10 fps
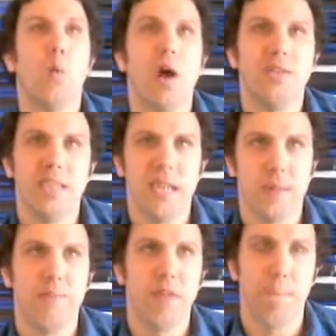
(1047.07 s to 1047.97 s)
Watching him
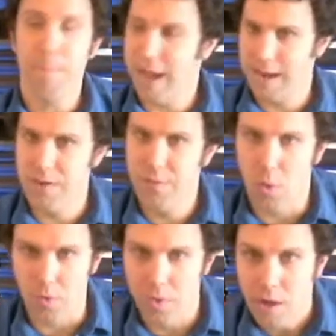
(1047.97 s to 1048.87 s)
flip back and
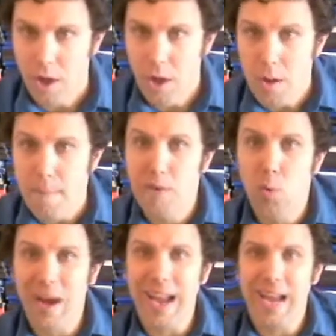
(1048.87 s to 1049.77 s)
forth
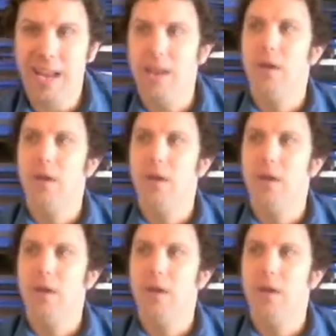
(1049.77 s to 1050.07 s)
between